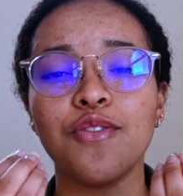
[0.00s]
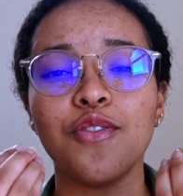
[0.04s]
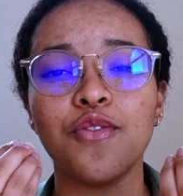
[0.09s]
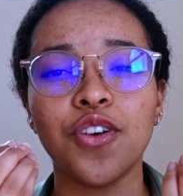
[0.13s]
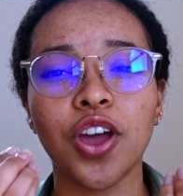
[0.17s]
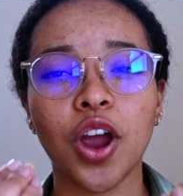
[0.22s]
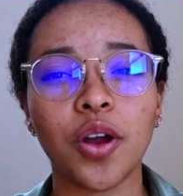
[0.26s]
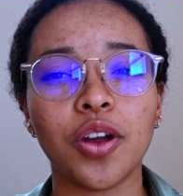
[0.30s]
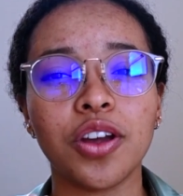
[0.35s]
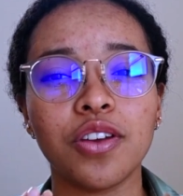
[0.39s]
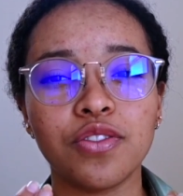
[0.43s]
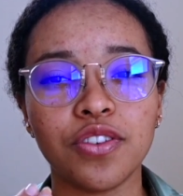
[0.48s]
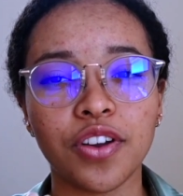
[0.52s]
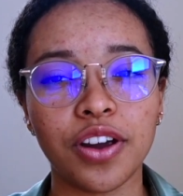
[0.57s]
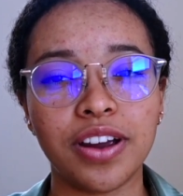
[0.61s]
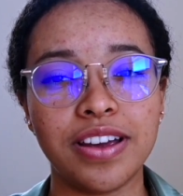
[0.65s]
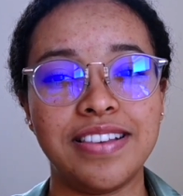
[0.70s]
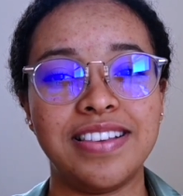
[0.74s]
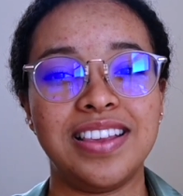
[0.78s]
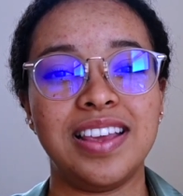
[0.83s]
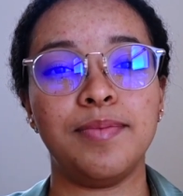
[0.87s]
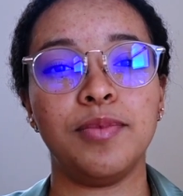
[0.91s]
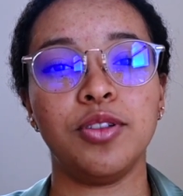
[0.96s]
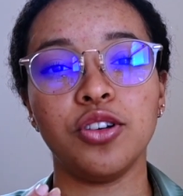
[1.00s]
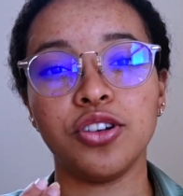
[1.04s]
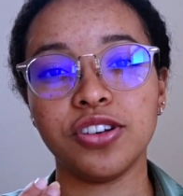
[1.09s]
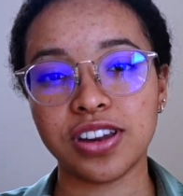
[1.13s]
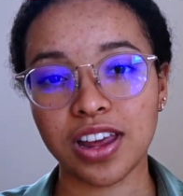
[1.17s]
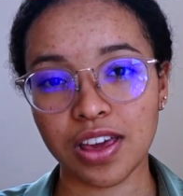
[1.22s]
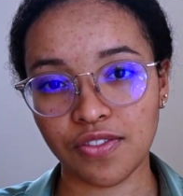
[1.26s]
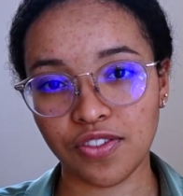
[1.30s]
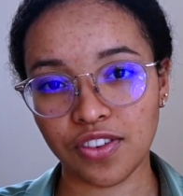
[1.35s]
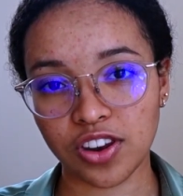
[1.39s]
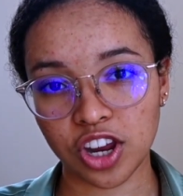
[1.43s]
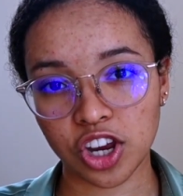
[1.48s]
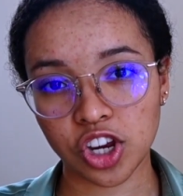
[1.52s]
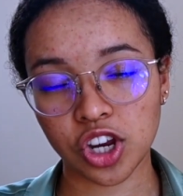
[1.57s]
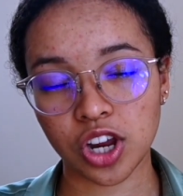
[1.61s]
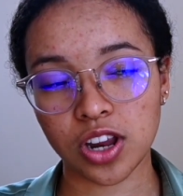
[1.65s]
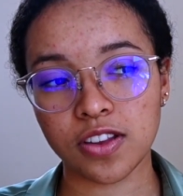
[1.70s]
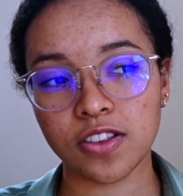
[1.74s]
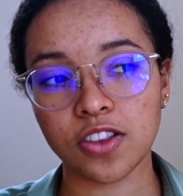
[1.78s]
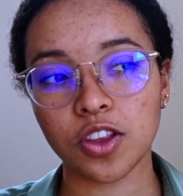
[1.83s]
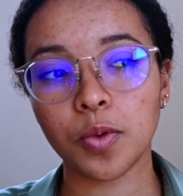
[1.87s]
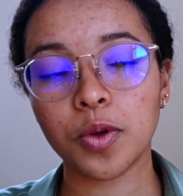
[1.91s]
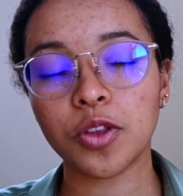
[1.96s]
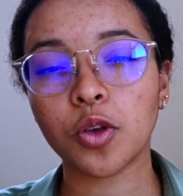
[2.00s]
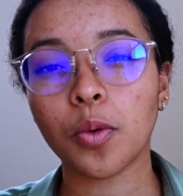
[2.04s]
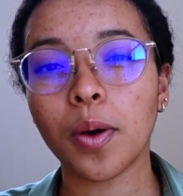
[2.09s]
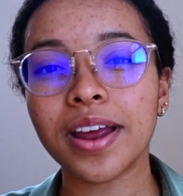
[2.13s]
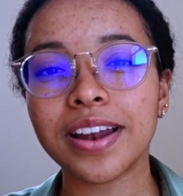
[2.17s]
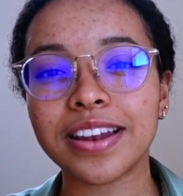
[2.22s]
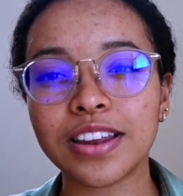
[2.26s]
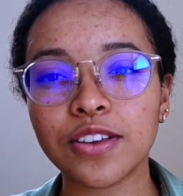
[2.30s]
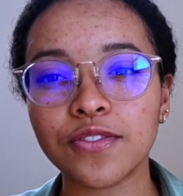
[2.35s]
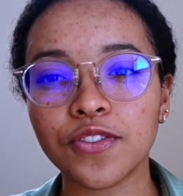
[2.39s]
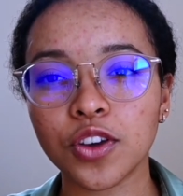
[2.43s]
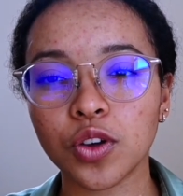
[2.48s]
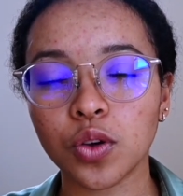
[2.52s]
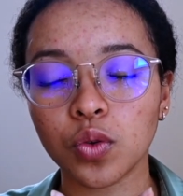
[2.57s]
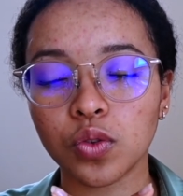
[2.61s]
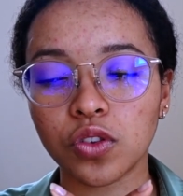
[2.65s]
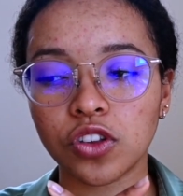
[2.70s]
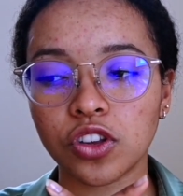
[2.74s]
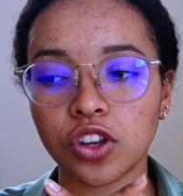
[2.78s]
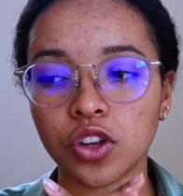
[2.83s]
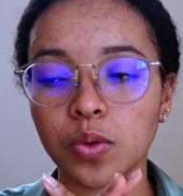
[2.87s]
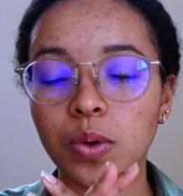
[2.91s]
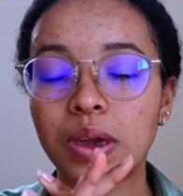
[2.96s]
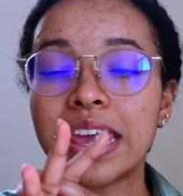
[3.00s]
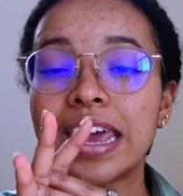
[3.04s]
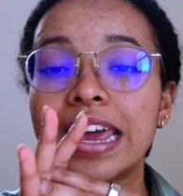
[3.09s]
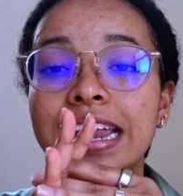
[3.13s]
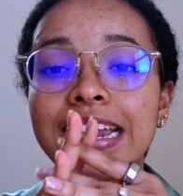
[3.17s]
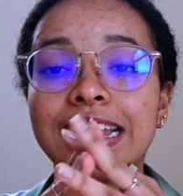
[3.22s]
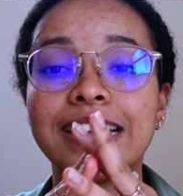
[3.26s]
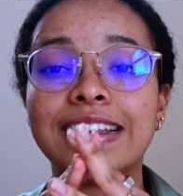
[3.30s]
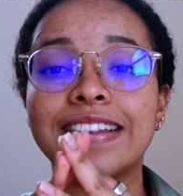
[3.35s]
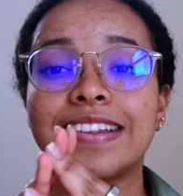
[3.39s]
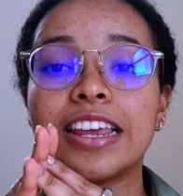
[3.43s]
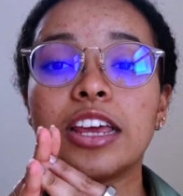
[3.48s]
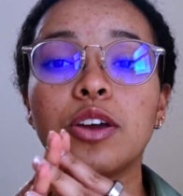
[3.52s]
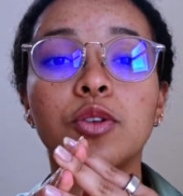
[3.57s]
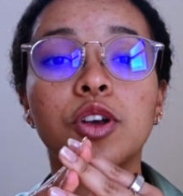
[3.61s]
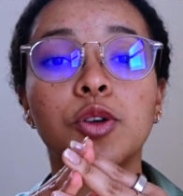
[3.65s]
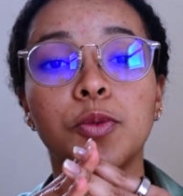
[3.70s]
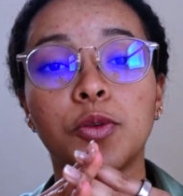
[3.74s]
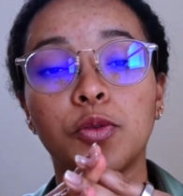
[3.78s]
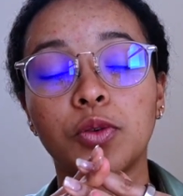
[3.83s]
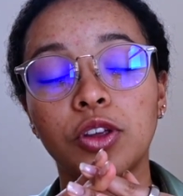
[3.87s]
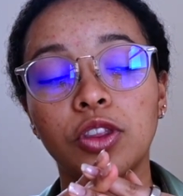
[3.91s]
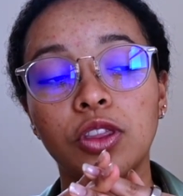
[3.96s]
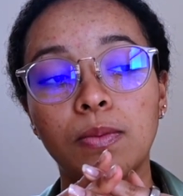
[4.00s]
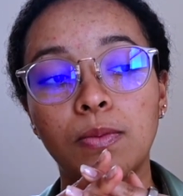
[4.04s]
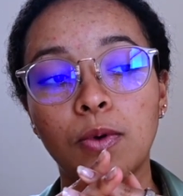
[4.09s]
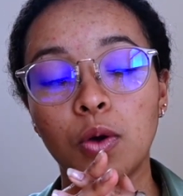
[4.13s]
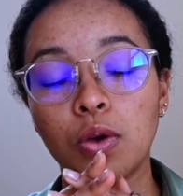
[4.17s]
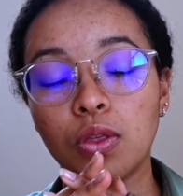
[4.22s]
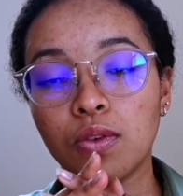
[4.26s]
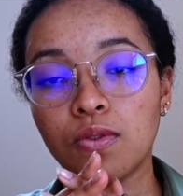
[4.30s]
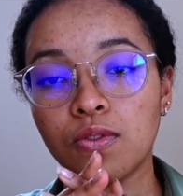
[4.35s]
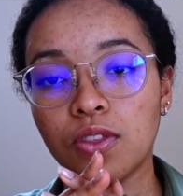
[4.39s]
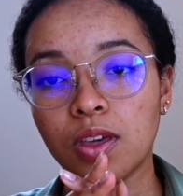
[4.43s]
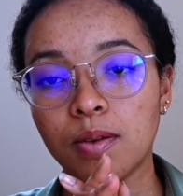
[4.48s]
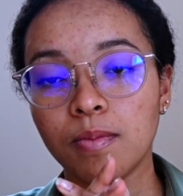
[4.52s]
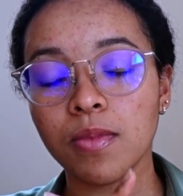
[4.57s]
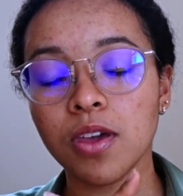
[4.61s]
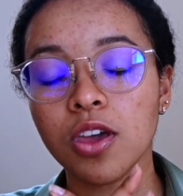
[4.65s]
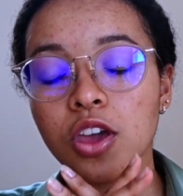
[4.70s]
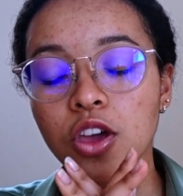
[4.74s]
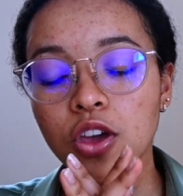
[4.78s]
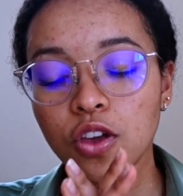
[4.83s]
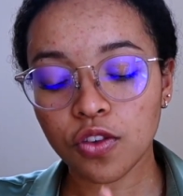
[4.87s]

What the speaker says: the very similar definition. So it's quite difficult to distinguish between the both of them.